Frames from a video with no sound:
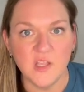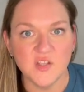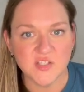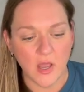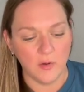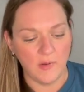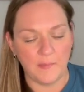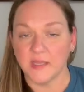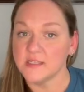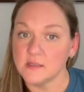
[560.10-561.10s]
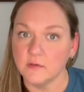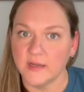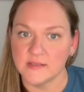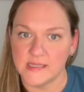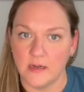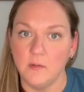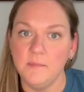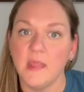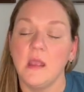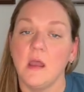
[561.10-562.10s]
So I'm going to start rounds now.
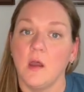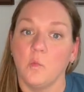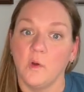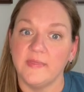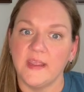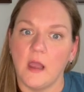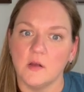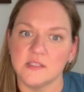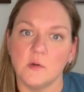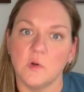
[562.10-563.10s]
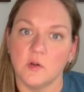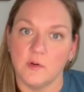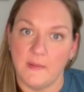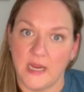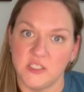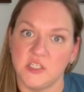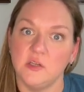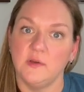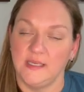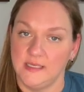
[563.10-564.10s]
One thing I also want to remind
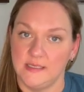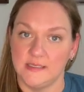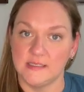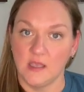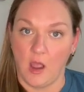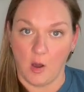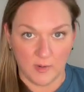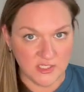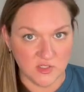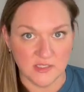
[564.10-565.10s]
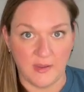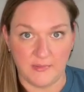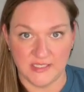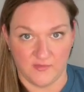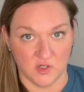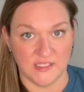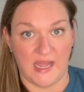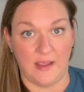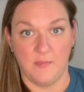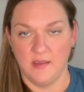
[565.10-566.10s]
you is always use the baby's first
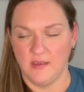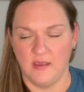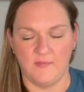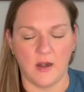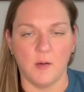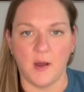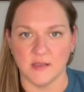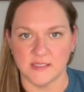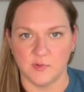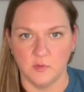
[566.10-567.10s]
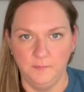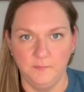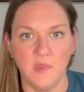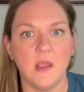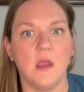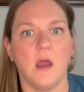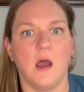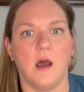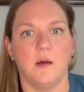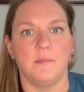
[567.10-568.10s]
name, if at all possible.
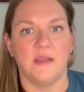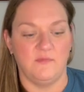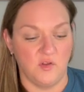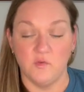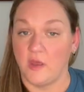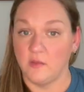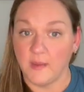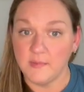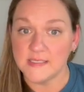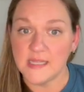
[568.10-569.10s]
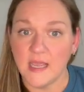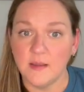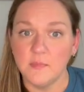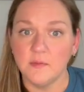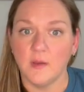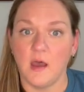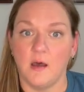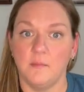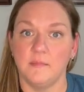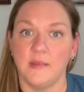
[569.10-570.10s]
If you know the baby's name,
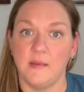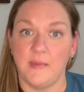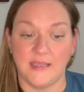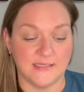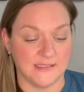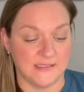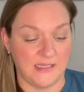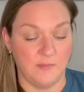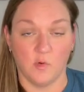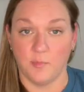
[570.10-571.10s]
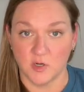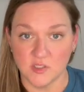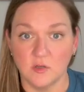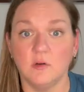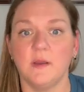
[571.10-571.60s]
it makes it more personal.